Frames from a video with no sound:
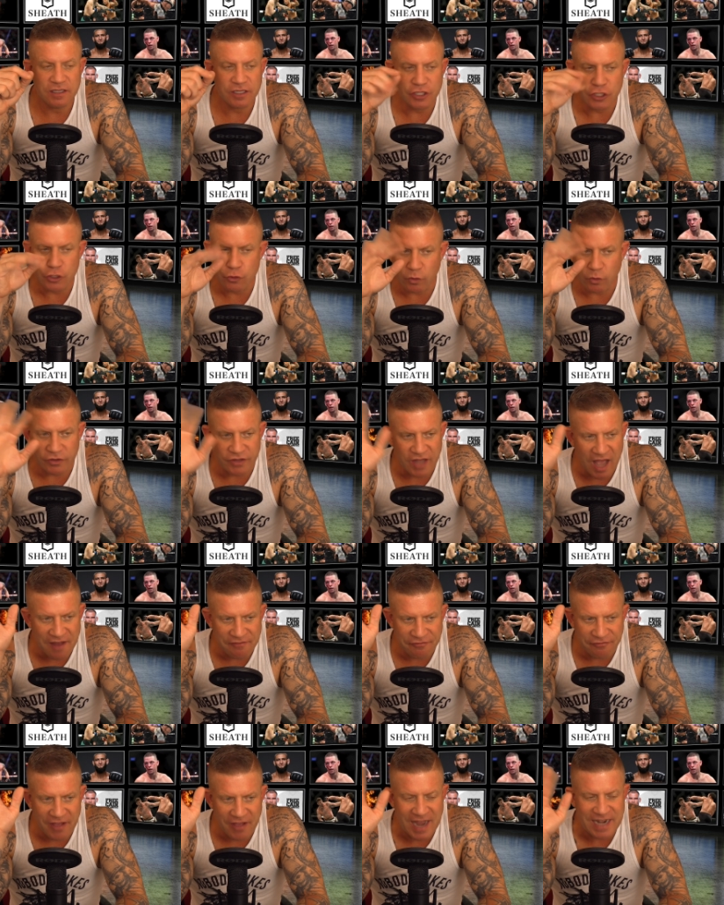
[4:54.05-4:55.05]
You will
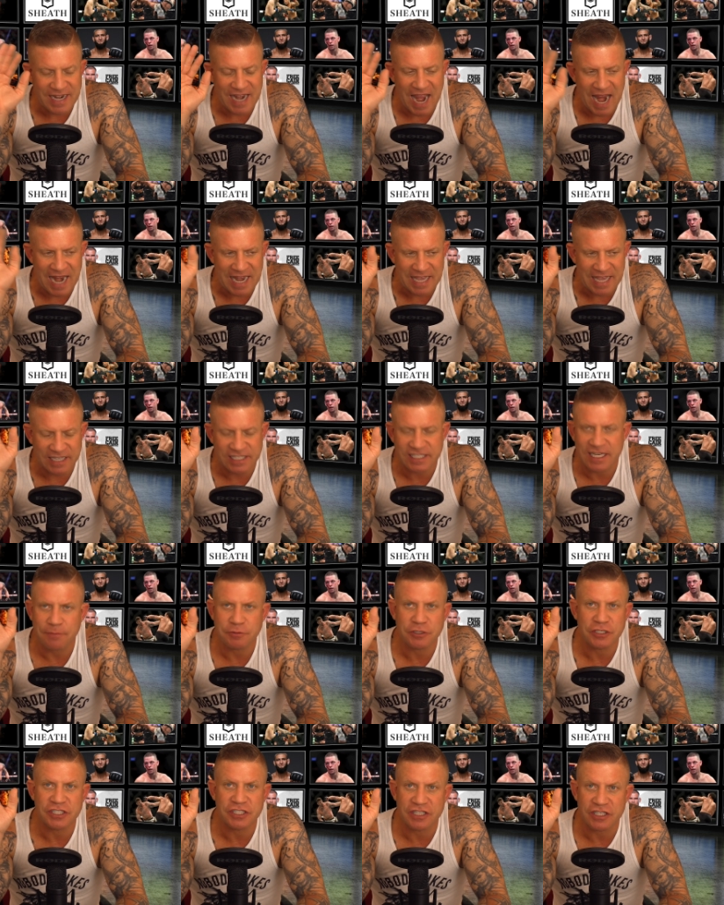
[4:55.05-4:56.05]
not find any
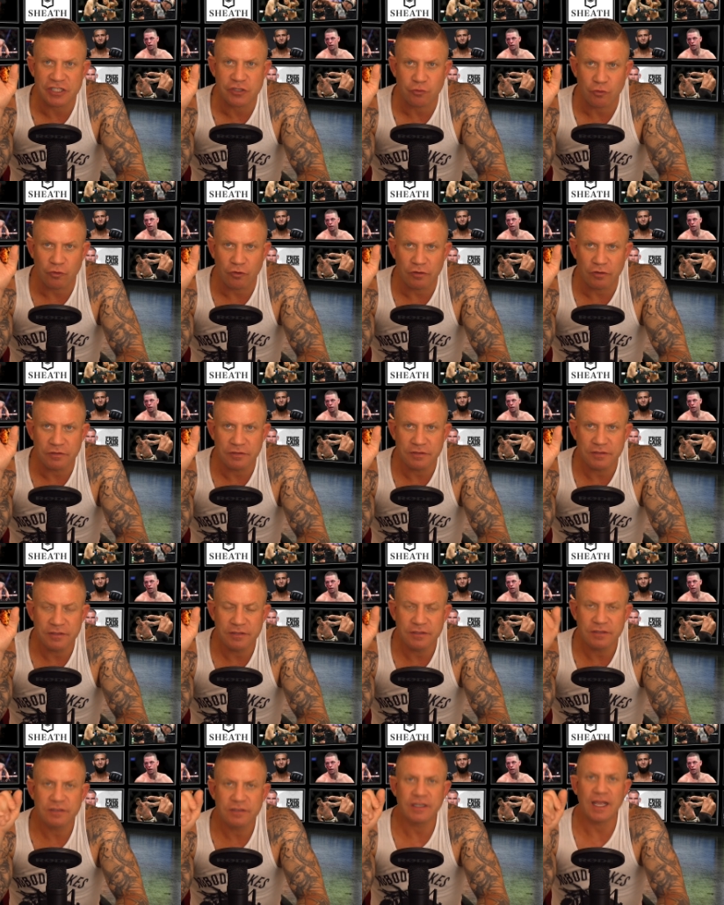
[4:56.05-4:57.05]
exceptions to this rule,
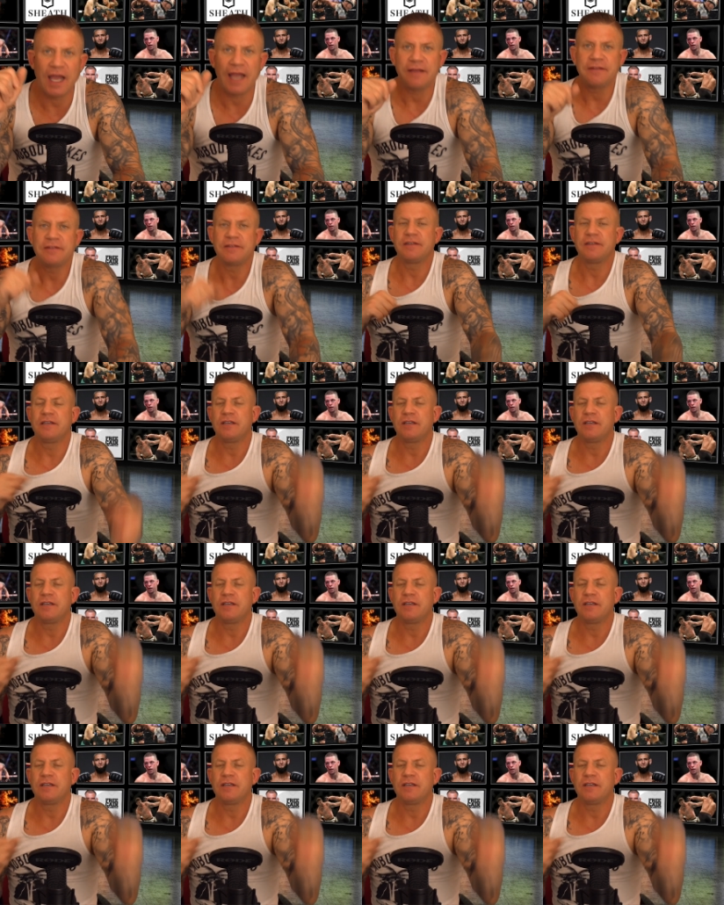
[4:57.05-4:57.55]
okay?